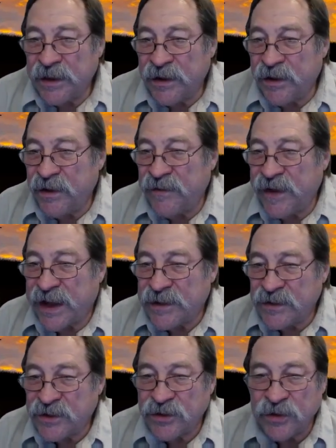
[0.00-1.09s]
You've got
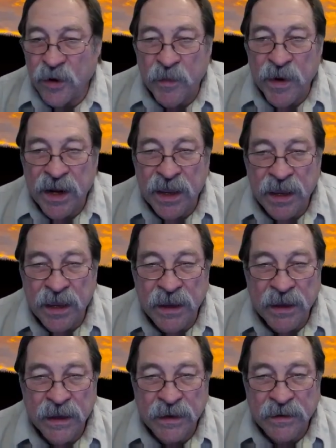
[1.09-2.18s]
so many